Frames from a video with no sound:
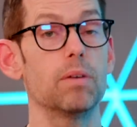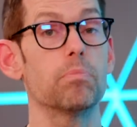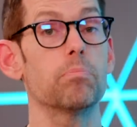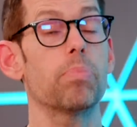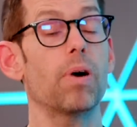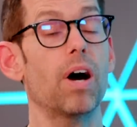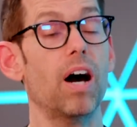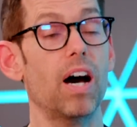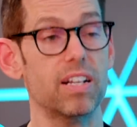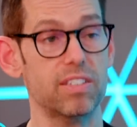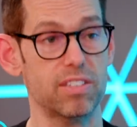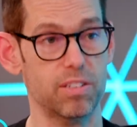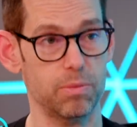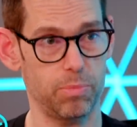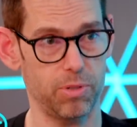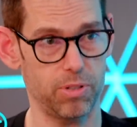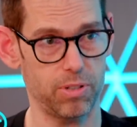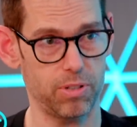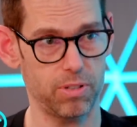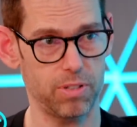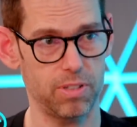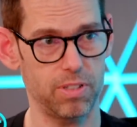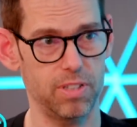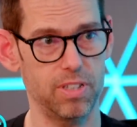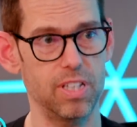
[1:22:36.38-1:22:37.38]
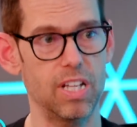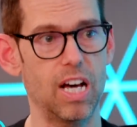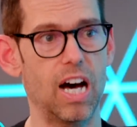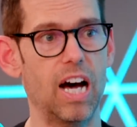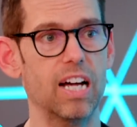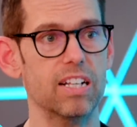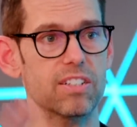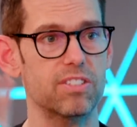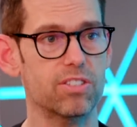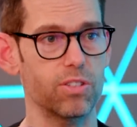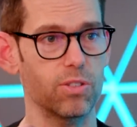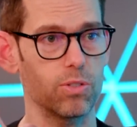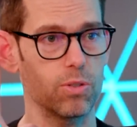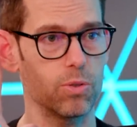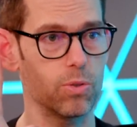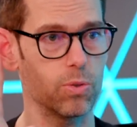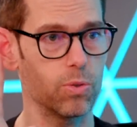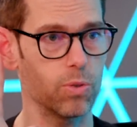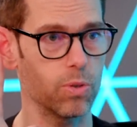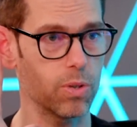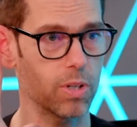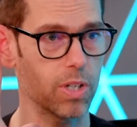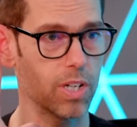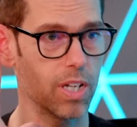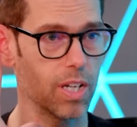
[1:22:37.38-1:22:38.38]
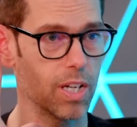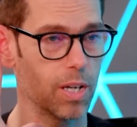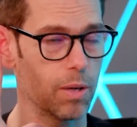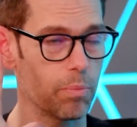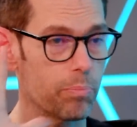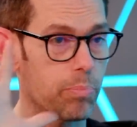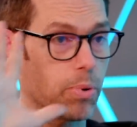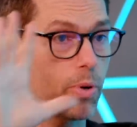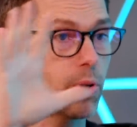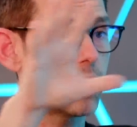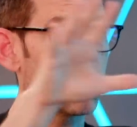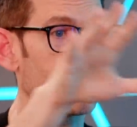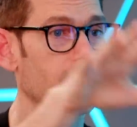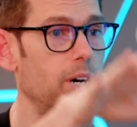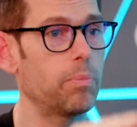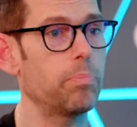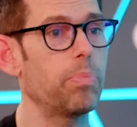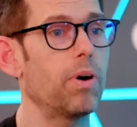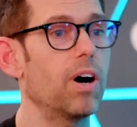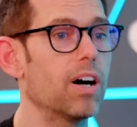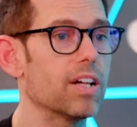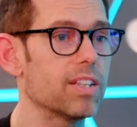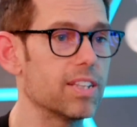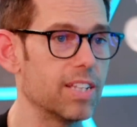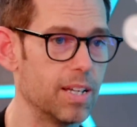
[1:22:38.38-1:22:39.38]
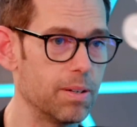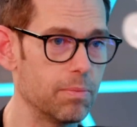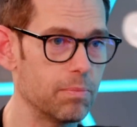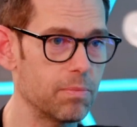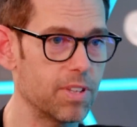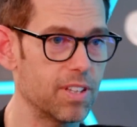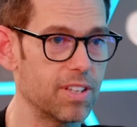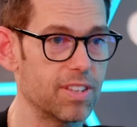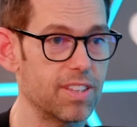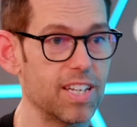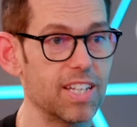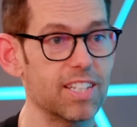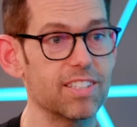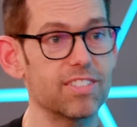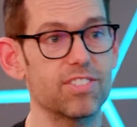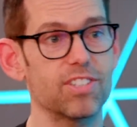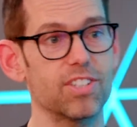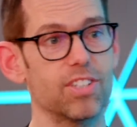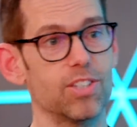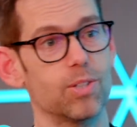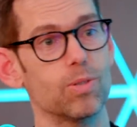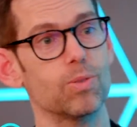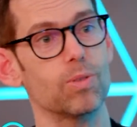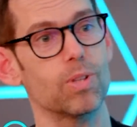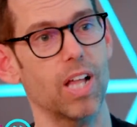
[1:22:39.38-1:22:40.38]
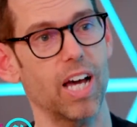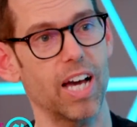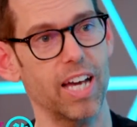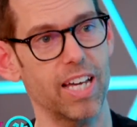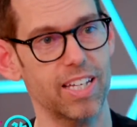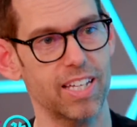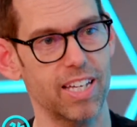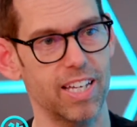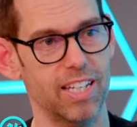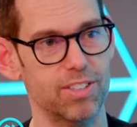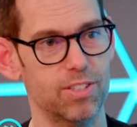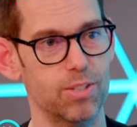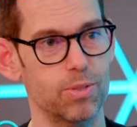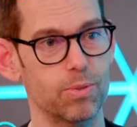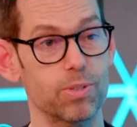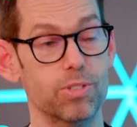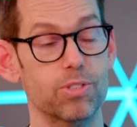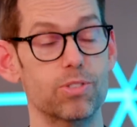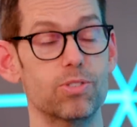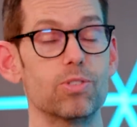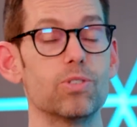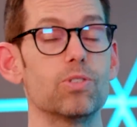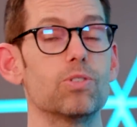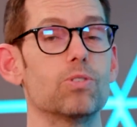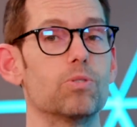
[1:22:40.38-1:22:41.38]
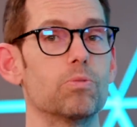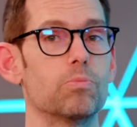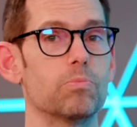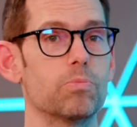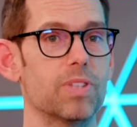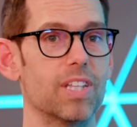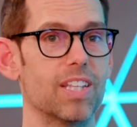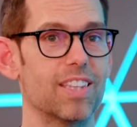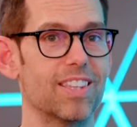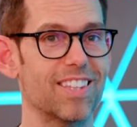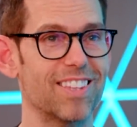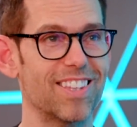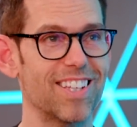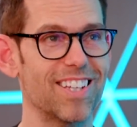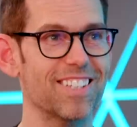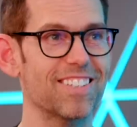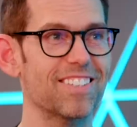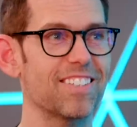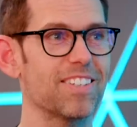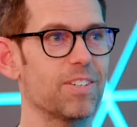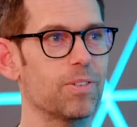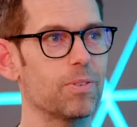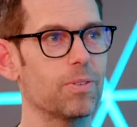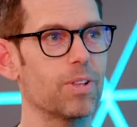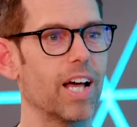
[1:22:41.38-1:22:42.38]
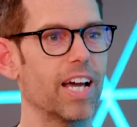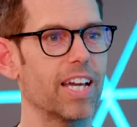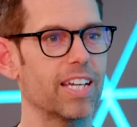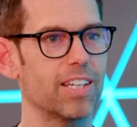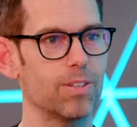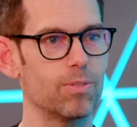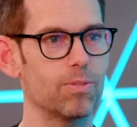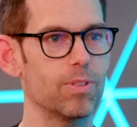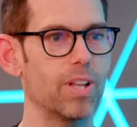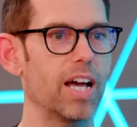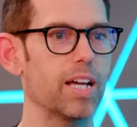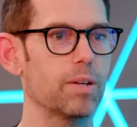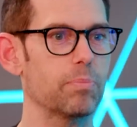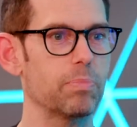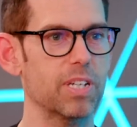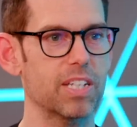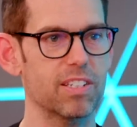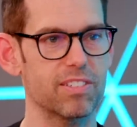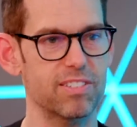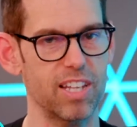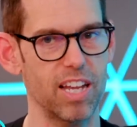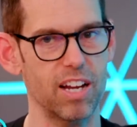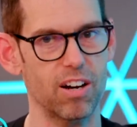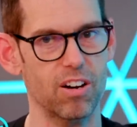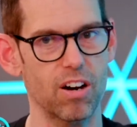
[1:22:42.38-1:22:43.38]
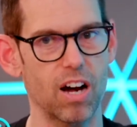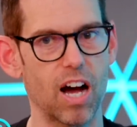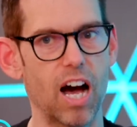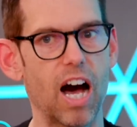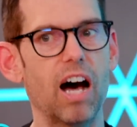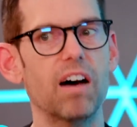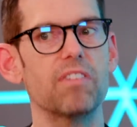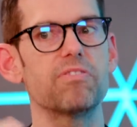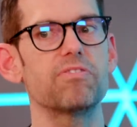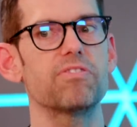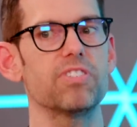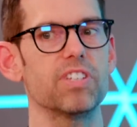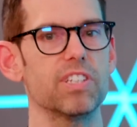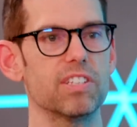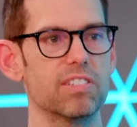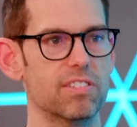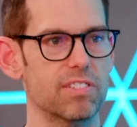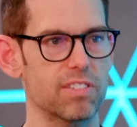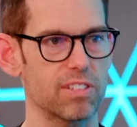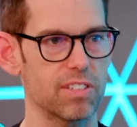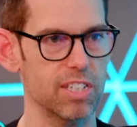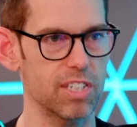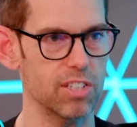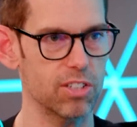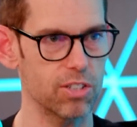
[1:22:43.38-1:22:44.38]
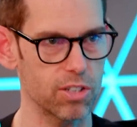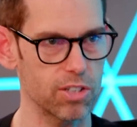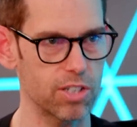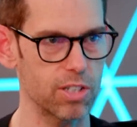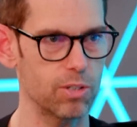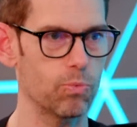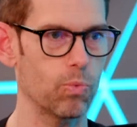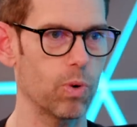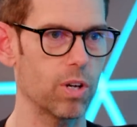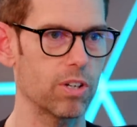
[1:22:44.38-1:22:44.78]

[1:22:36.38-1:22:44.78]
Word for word: impossible not to put upon them the things that you like and to assume that the things that you like, you like because they are obviously good and